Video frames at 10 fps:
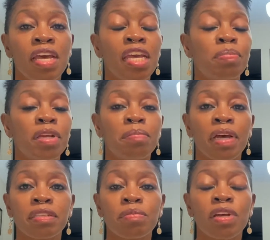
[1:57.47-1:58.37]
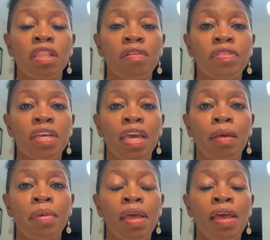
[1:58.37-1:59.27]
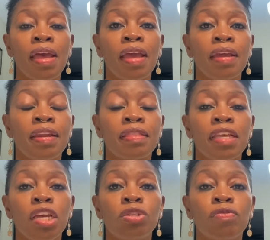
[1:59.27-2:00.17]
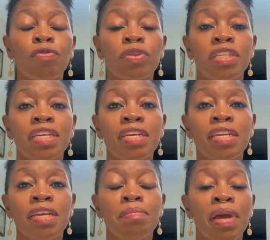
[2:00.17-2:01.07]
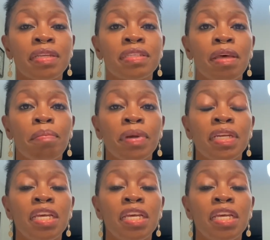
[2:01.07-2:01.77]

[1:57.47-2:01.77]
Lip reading: He played basketball, he loved the game, and at the age of 14, he met somebody.